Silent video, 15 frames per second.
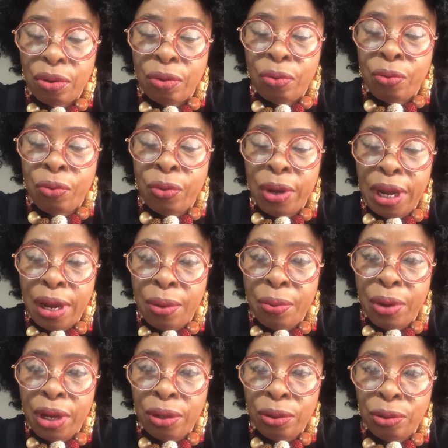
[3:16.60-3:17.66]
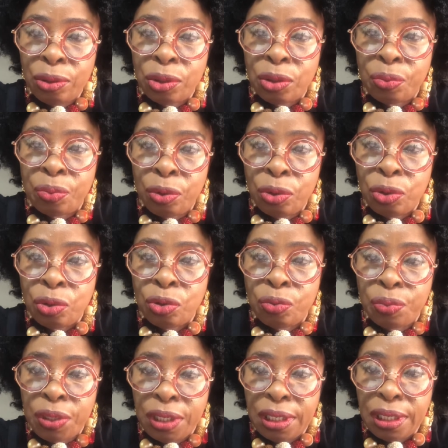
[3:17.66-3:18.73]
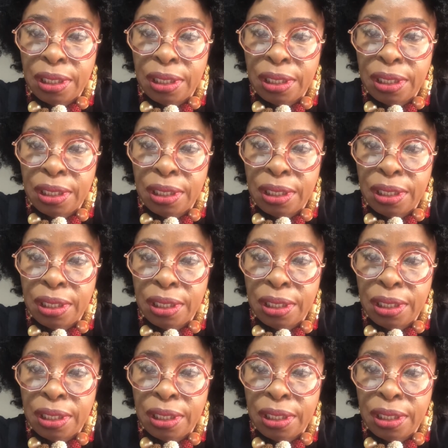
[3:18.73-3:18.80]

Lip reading: where were you supposed to be?